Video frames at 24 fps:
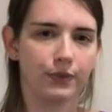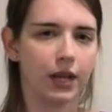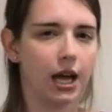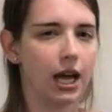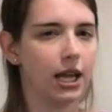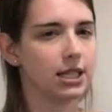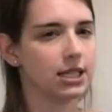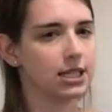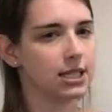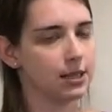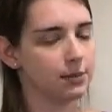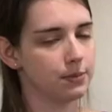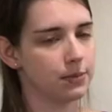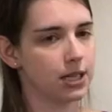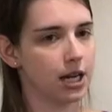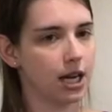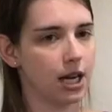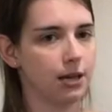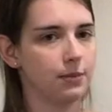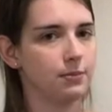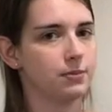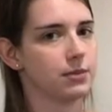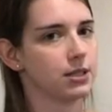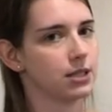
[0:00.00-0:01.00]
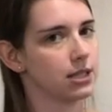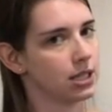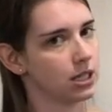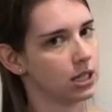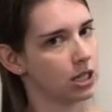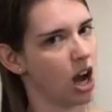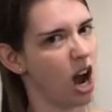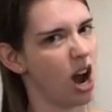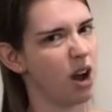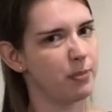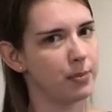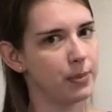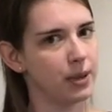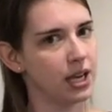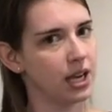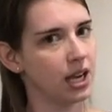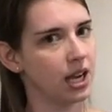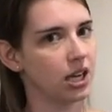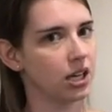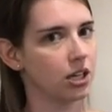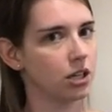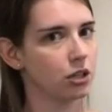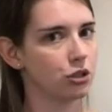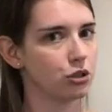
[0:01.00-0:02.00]
And sometimes not being
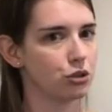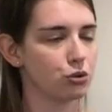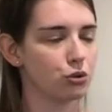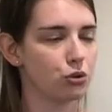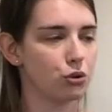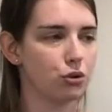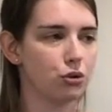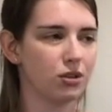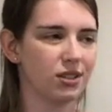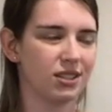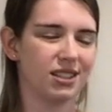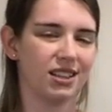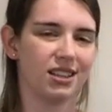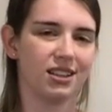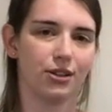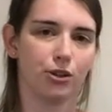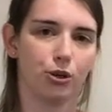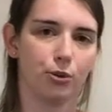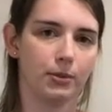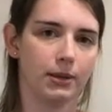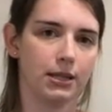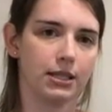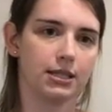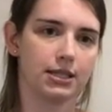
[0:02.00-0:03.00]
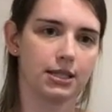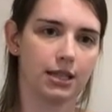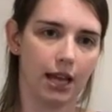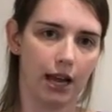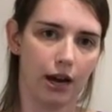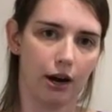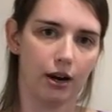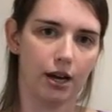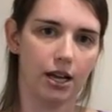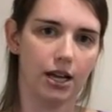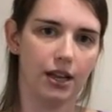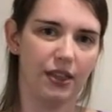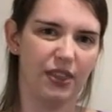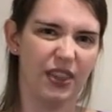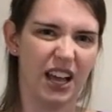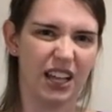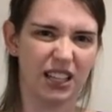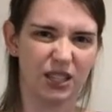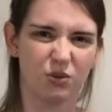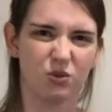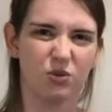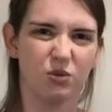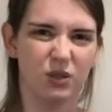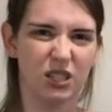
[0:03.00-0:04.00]
in control is a little bit scary, and
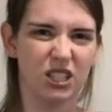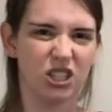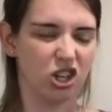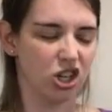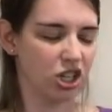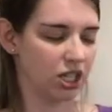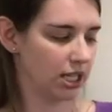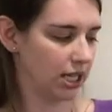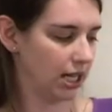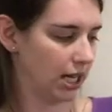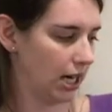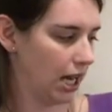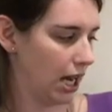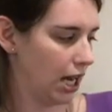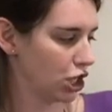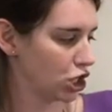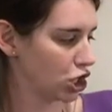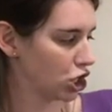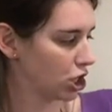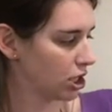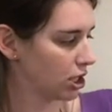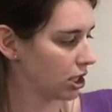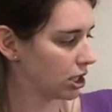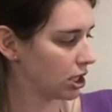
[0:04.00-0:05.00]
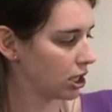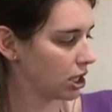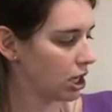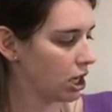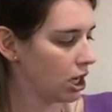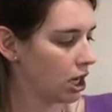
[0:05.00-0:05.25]
that's when we start to get anxious.